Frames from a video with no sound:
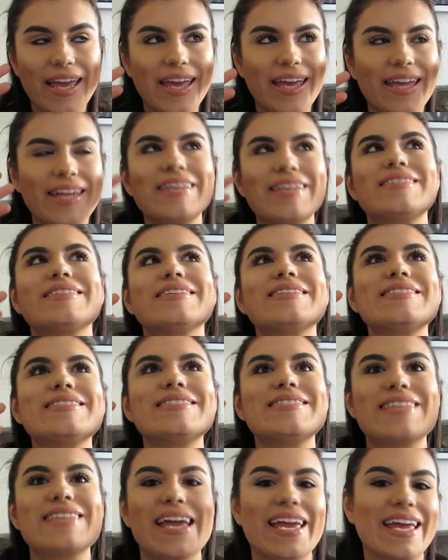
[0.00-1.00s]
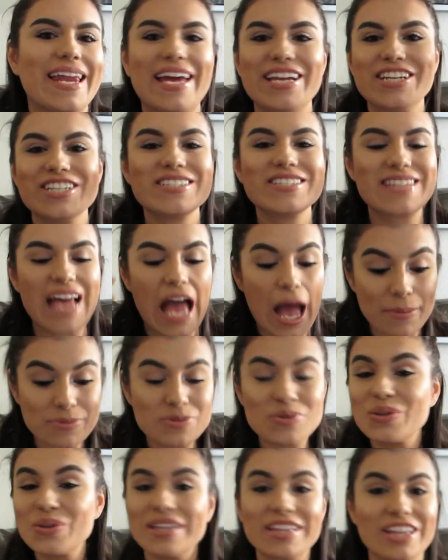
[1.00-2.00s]
It is insane. I just
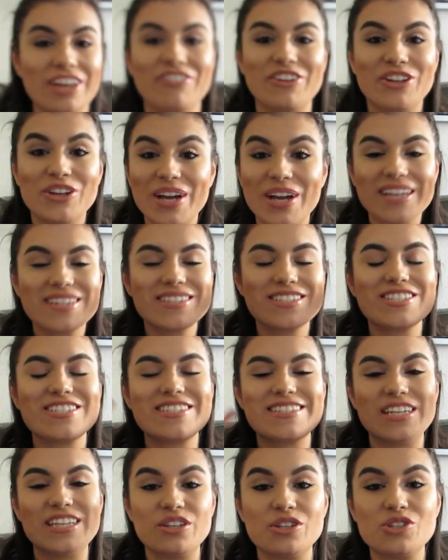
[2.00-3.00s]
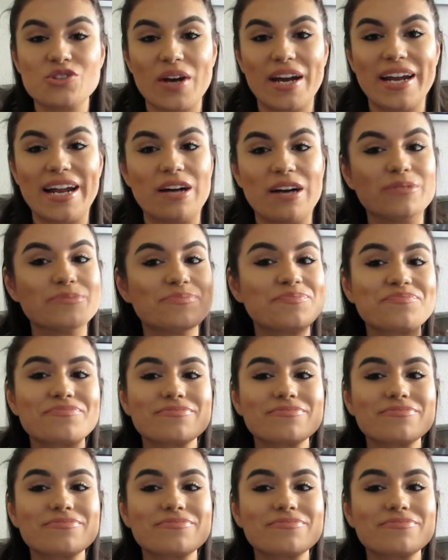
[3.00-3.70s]
absolutely love it. You guys just need to try it out.